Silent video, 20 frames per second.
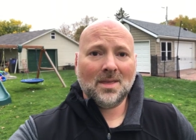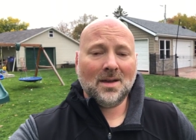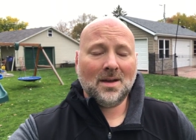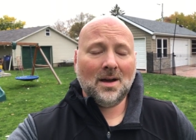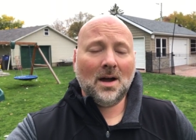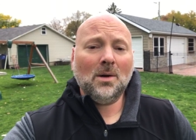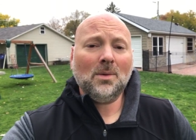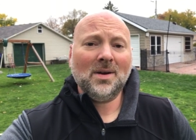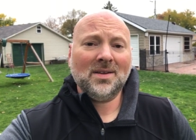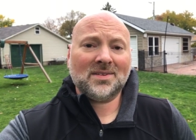
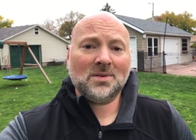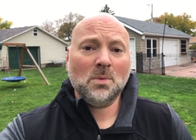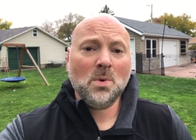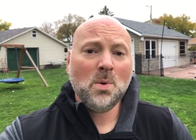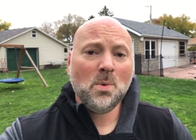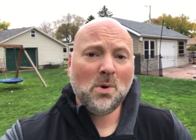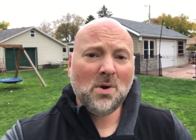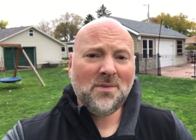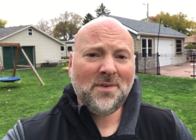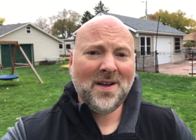All right, so
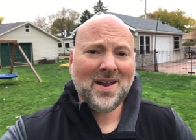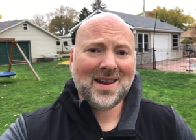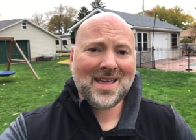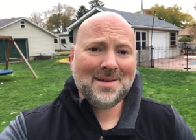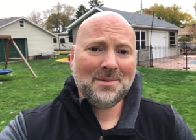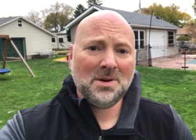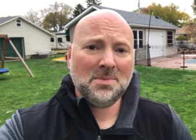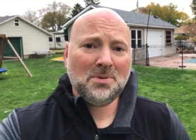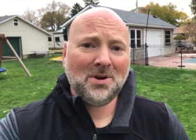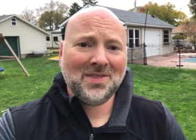we were finally
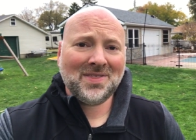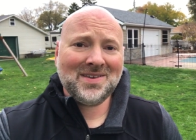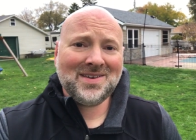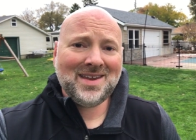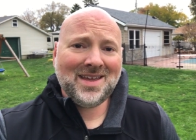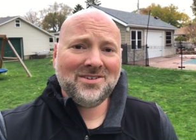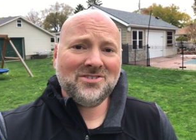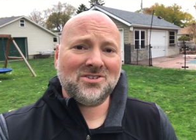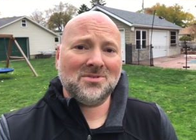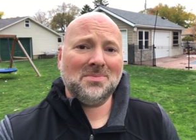able to break the
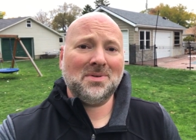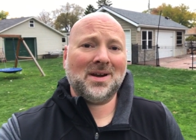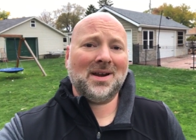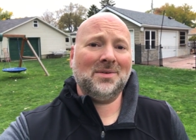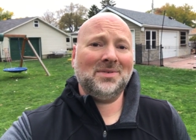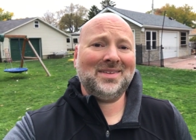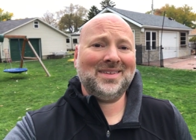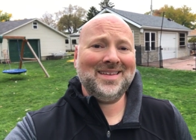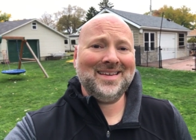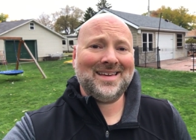denture, but I
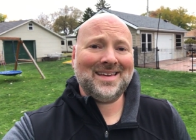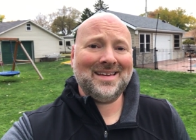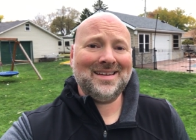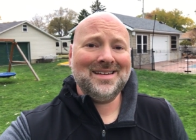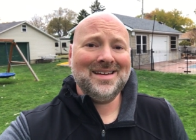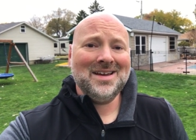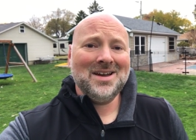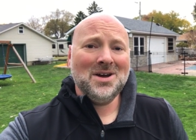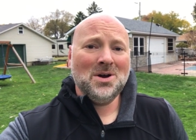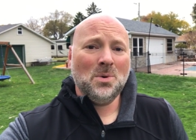was
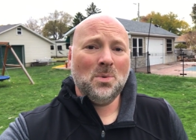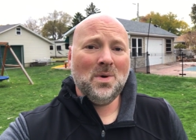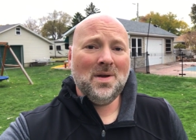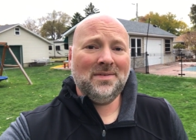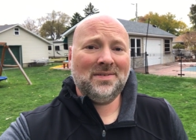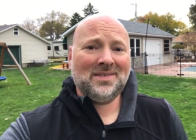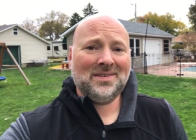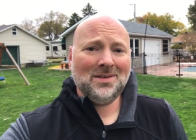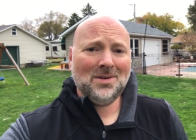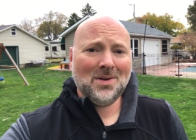thinking
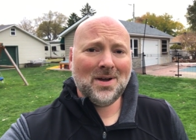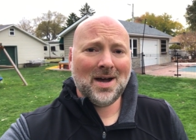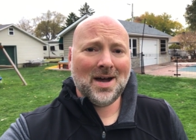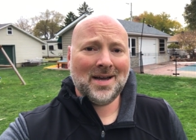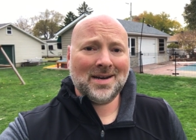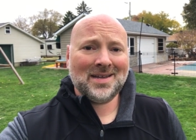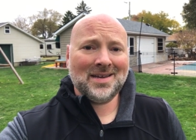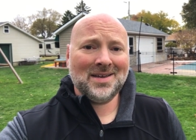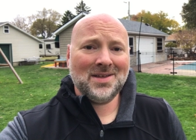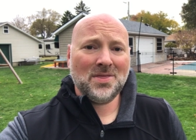we've still
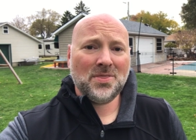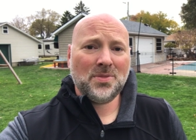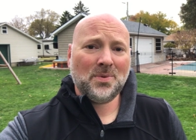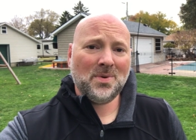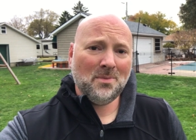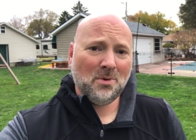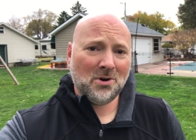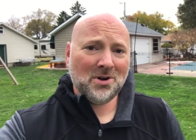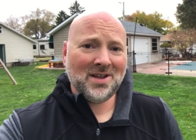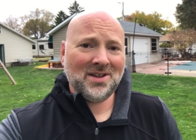got
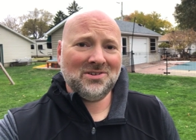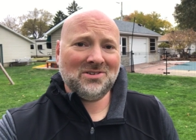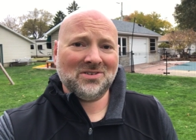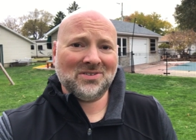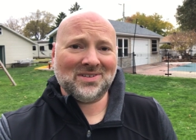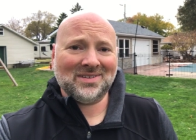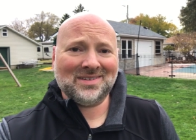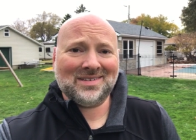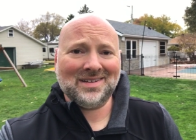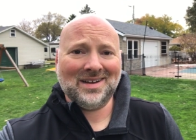three more
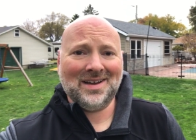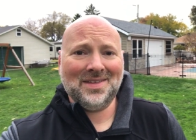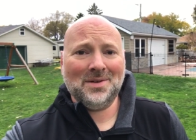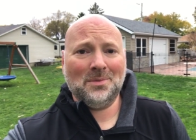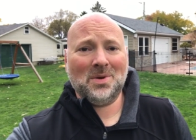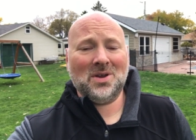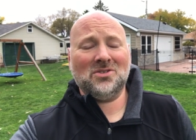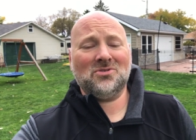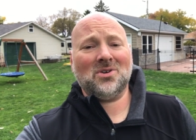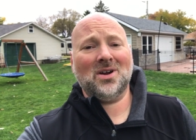dentures inside
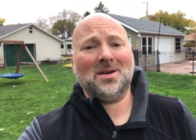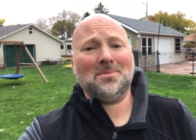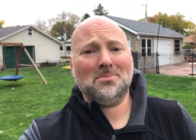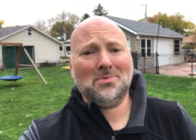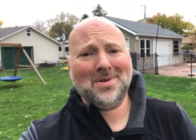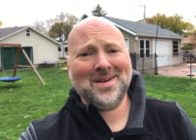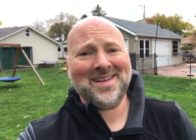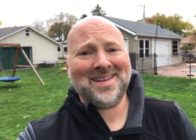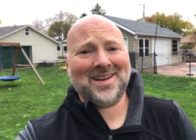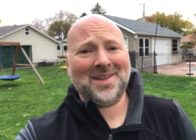that we can try to
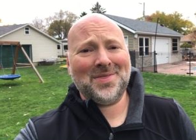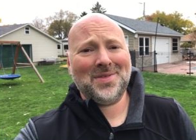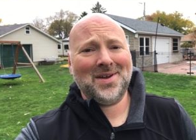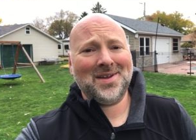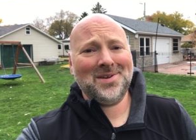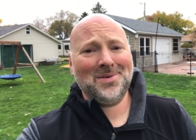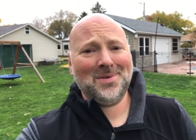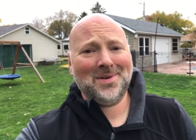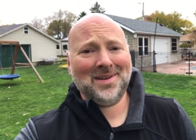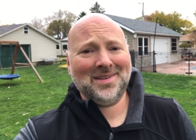break. And I
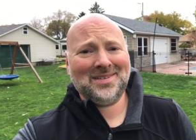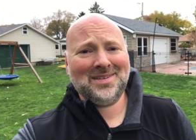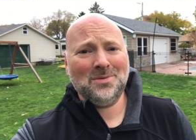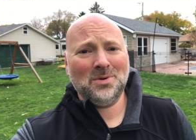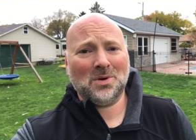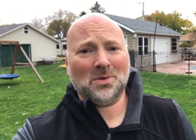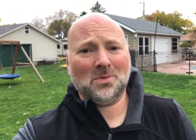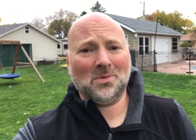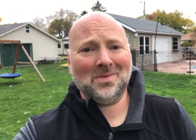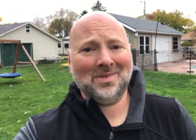thought, you know what, let's see
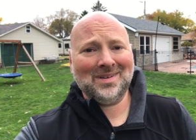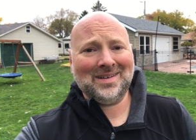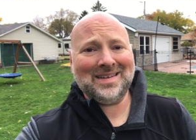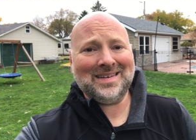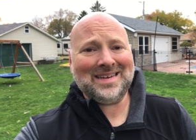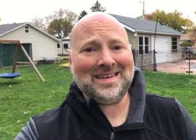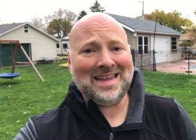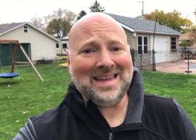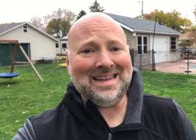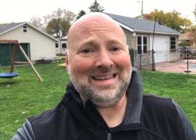what it
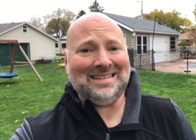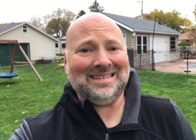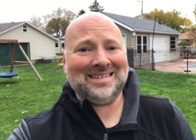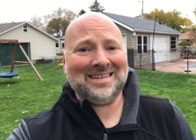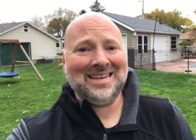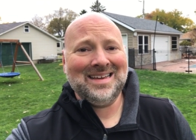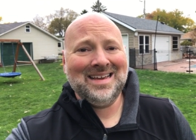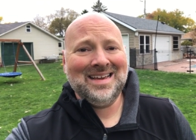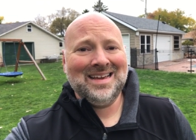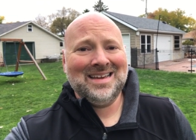really takes
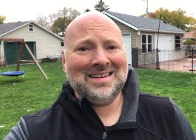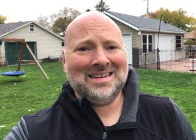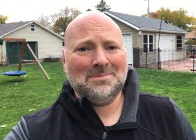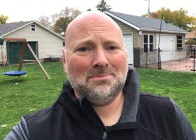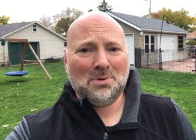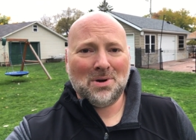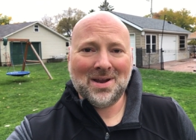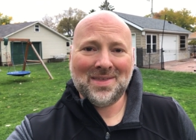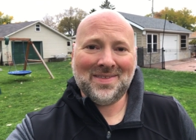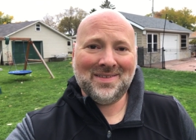to
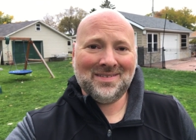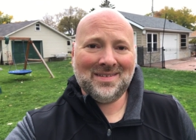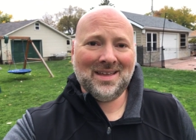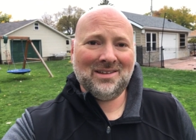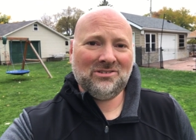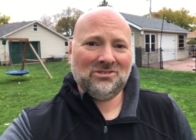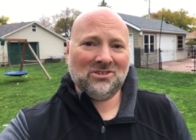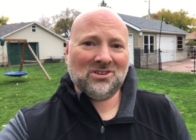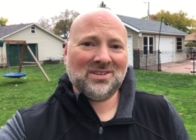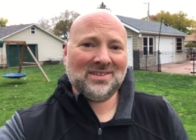break these
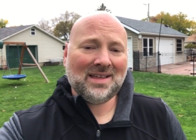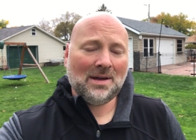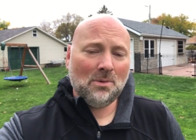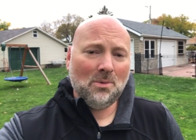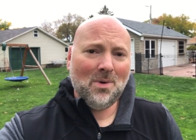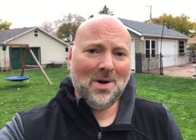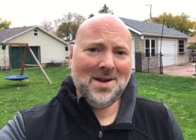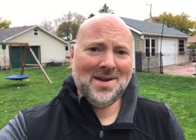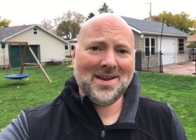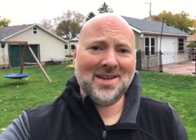dentures, because that
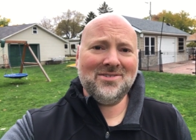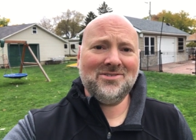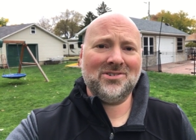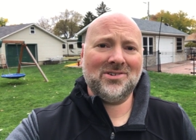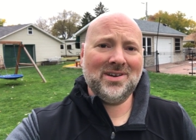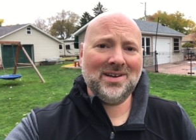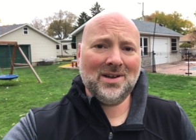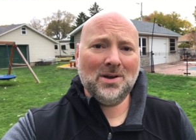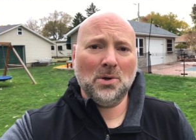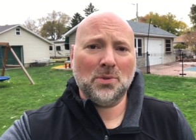one denture
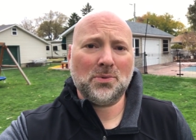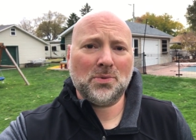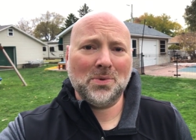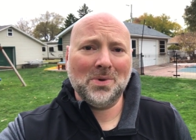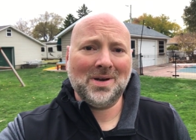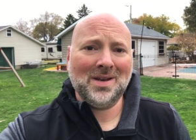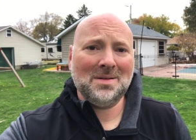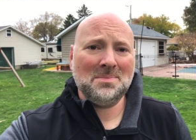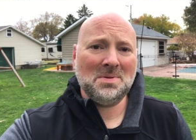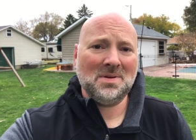did go through
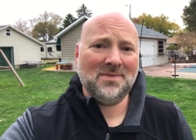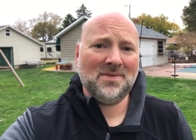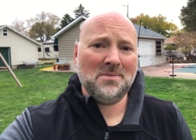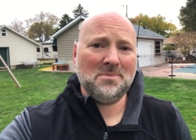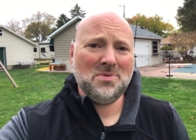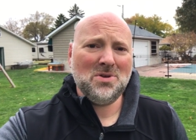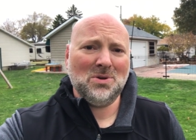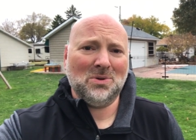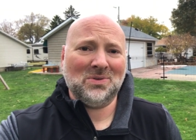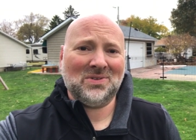a little bit of
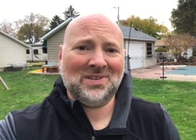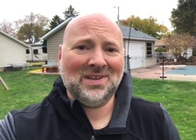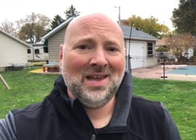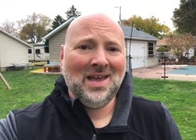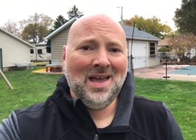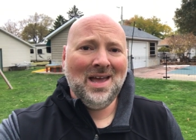abuse.